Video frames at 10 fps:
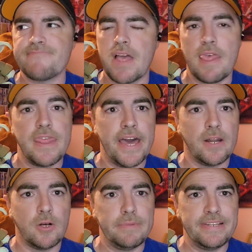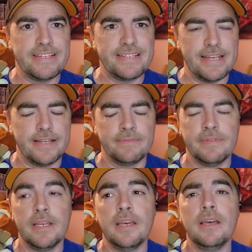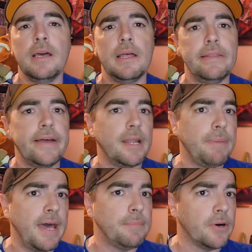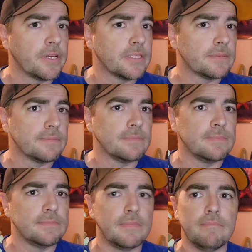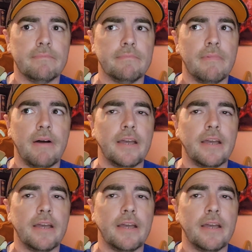that all being said, not a bad book. I